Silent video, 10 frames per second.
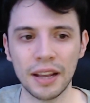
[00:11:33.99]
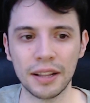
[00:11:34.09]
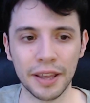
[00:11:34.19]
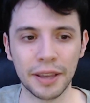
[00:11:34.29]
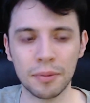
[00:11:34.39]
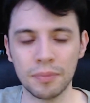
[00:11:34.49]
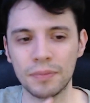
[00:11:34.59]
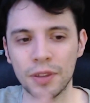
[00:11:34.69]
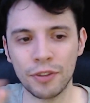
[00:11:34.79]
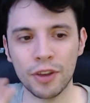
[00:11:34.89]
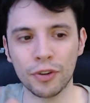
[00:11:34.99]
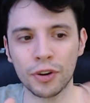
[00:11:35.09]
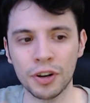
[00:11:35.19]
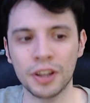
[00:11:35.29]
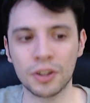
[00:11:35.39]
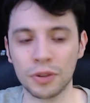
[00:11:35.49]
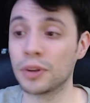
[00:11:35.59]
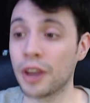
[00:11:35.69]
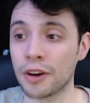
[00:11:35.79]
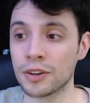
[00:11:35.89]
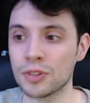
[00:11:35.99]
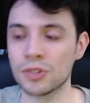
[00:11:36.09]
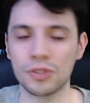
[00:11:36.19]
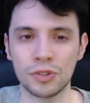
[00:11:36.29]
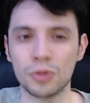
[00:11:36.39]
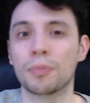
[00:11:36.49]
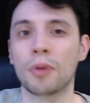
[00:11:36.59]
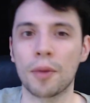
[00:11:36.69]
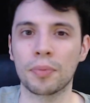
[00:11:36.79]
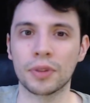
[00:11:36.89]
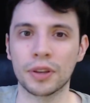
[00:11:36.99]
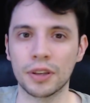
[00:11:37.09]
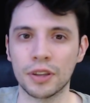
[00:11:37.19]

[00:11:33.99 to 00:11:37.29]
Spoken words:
Like, if you're gonna include characters, do it properly.